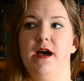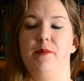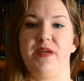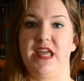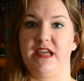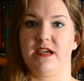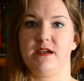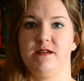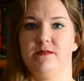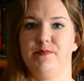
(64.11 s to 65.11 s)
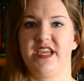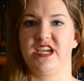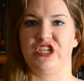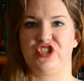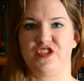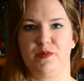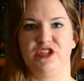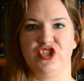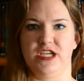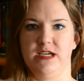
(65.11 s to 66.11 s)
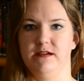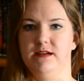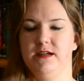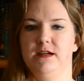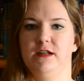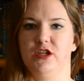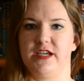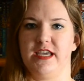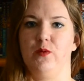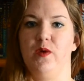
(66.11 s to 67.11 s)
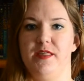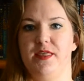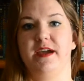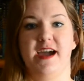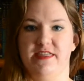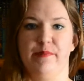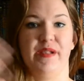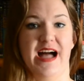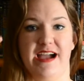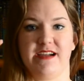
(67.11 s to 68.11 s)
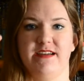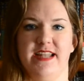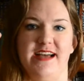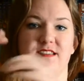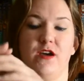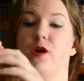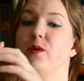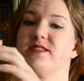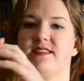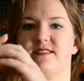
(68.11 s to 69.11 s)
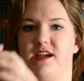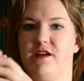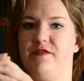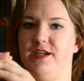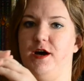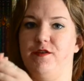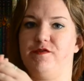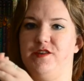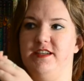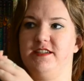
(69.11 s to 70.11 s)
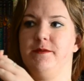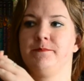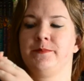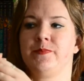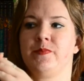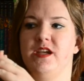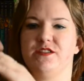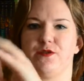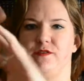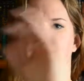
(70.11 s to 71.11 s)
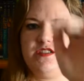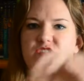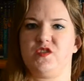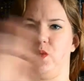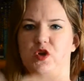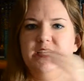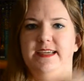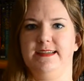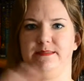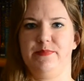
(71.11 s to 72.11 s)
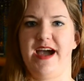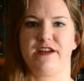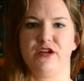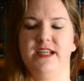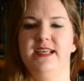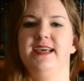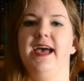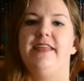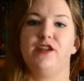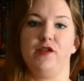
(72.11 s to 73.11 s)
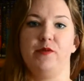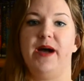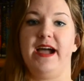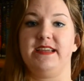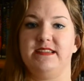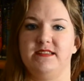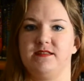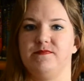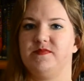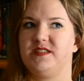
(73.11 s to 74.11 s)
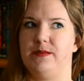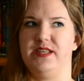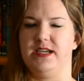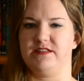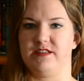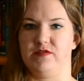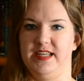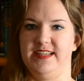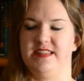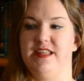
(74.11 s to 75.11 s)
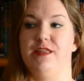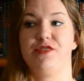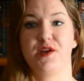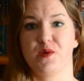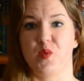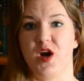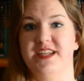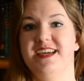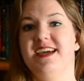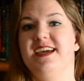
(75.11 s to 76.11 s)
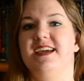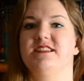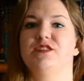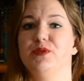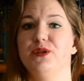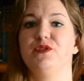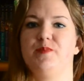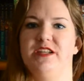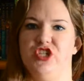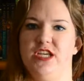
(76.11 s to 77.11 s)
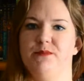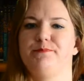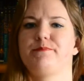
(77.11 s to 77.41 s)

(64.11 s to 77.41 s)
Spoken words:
a pinkish, spongy looking with, again, the black. It always has Serafina on the front in sort of this swirling pattern, and then on the back is something else that relates. And then the third one is the blue spongy